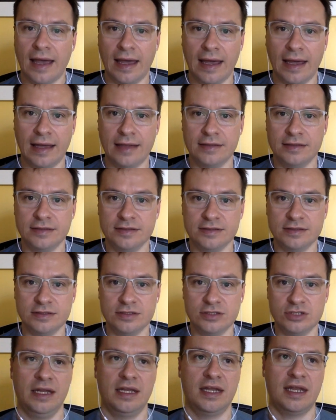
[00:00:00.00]

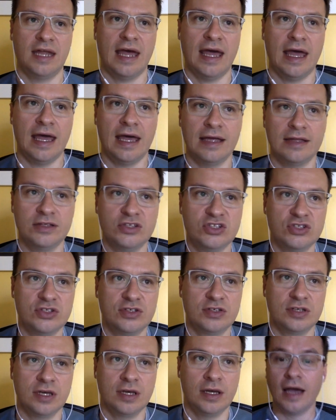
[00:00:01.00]
and
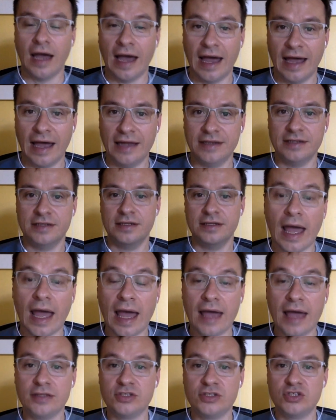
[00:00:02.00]
and and
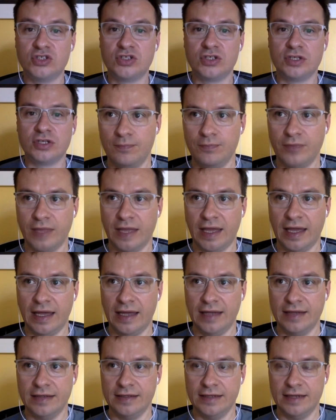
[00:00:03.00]
and
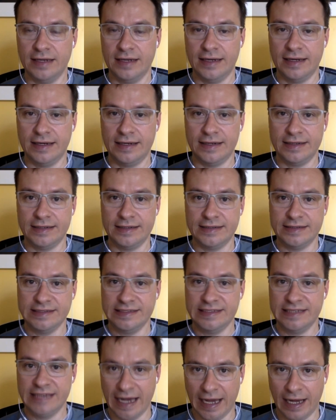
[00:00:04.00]
and uh
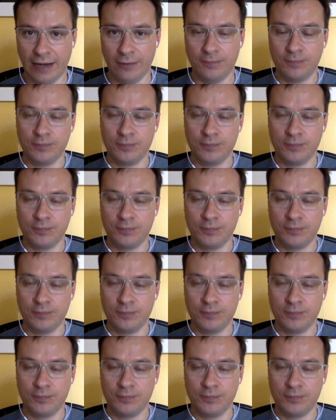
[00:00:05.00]
yeah.